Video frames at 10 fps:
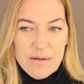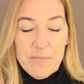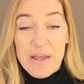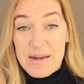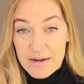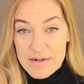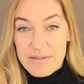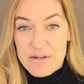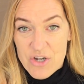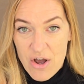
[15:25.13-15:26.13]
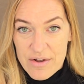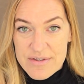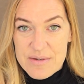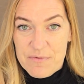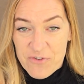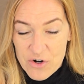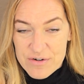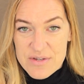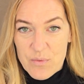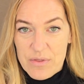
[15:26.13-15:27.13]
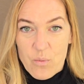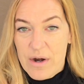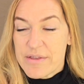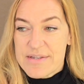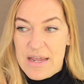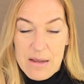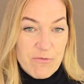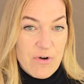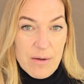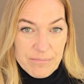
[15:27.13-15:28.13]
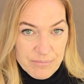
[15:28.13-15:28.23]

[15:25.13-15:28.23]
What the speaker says: Connecting the dots first with where this came from,